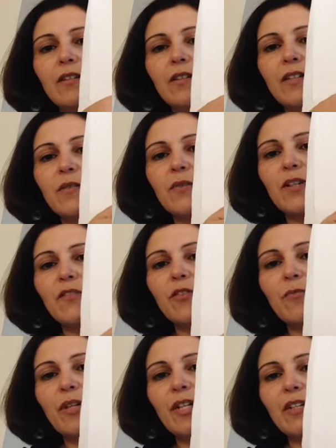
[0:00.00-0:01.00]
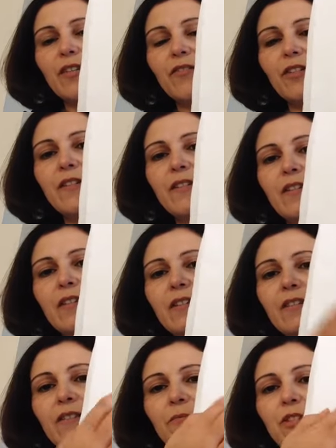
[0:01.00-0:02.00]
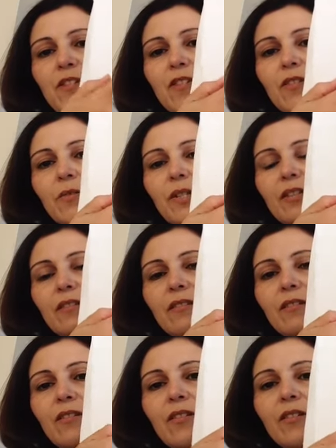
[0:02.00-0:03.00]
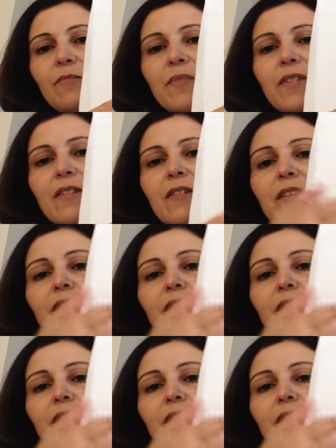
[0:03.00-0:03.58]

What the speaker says: that's why I've got parked threads here, because I'm just doing columns.